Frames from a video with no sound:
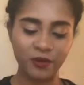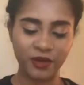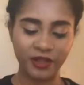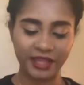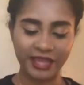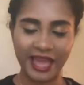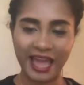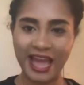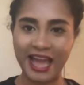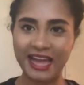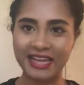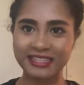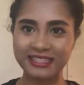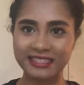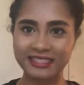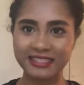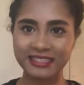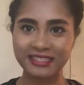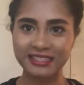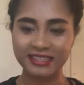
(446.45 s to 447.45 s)
it really
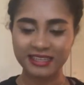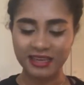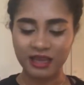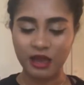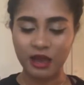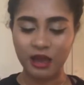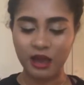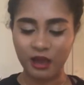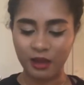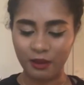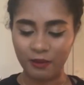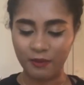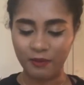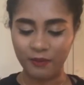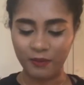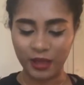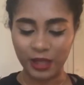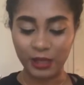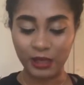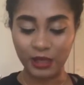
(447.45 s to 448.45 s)
adds
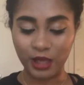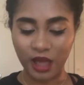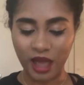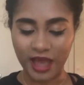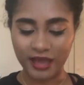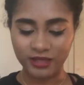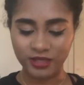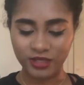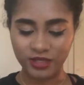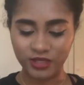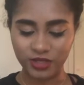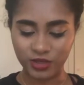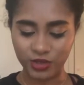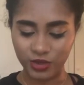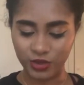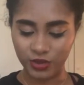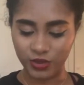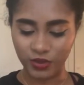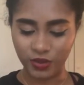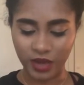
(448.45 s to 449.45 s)
a lot
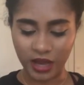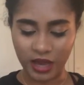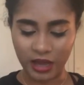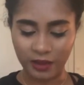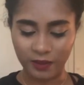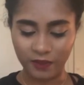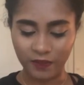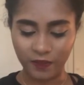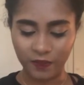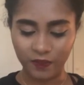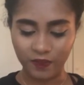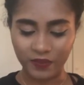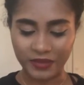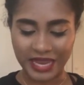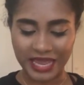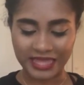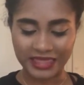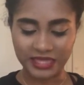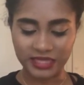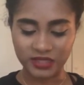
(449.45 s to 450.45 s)
to
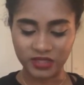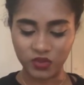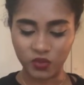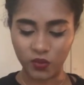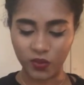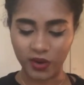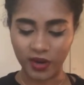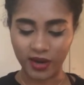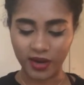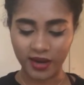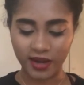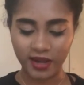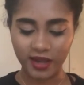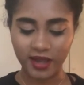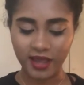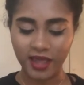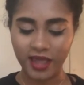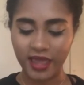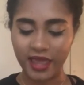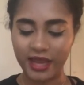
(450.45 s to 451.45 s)
Nathan's work.
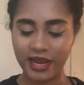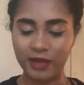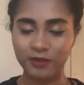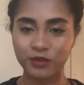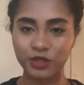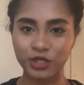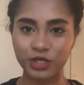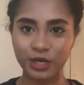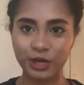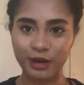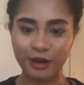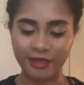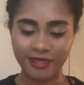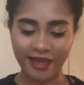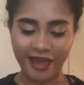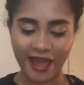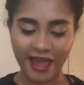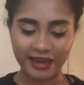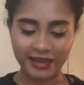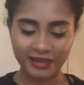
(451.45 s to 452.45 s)
And I'm sure
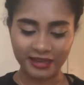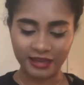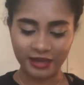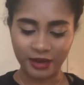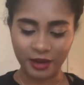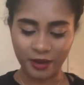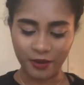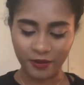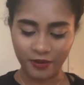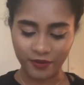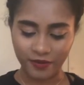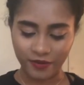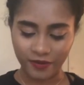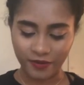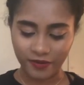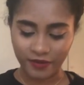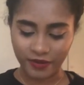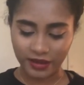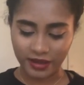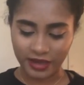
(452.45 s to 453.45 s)
that, you
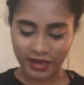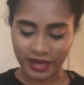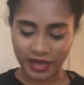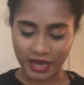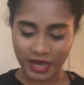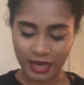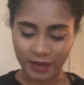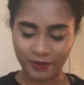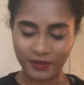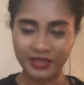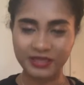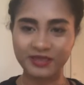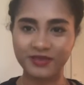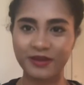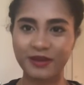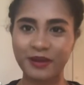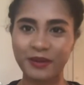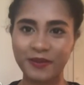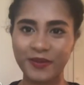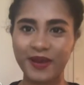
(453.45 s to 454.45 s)
know, he's
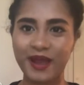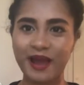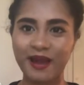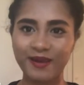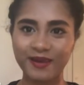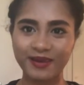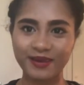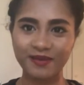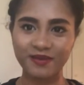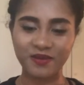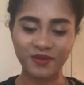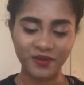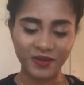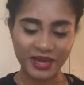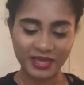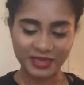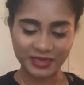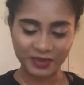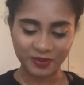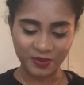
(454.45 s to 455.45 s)
very proud of the
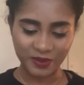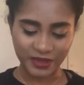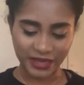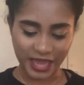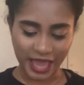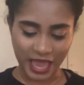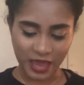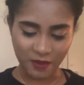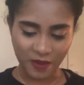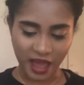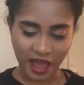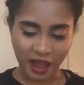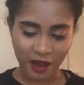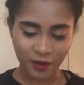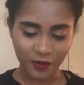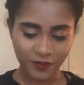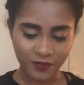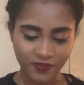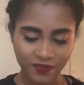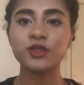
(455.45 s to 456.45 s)
way this book came
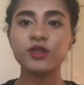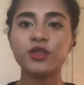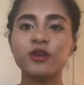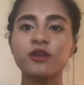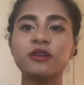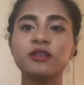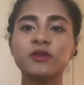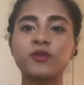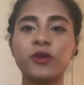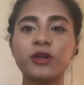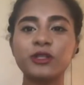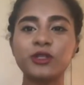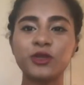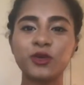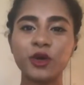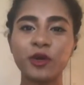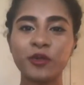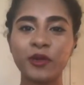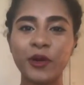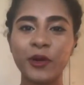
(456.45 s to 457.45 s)
out. So there is one
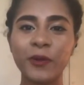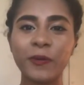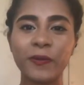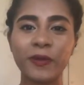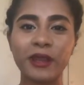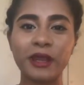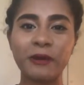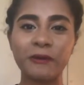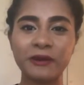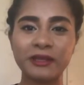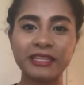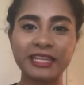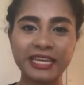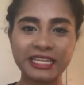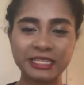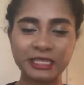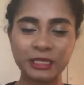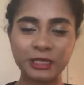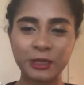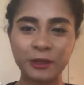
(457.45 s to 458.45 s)
short poem that I would
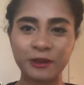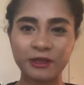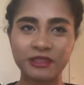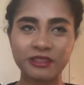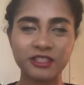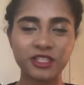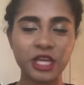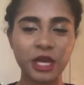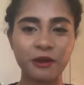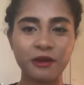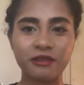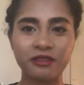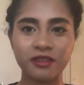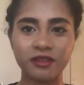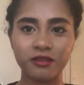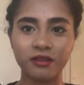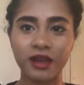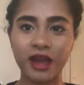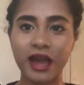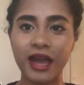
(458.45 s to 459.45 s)
like to share with
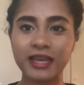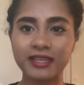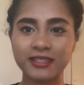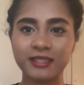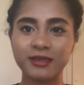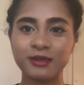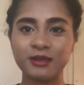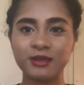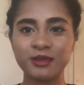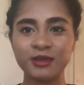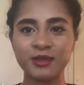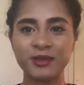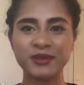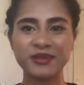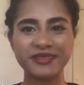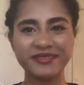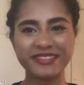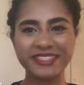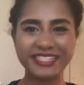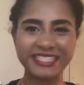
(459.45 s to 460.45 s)
you guys, just to
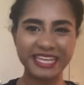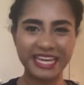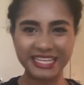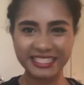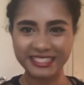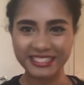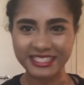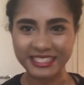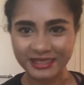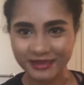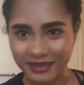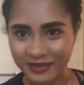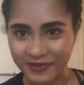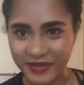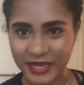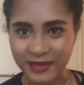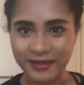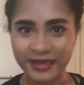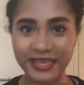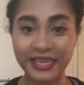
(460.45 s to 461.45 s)
sort of entice you, and
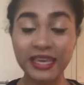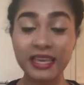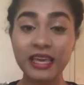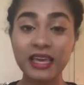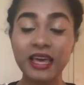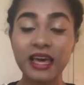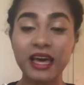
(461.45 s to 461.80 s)
maybe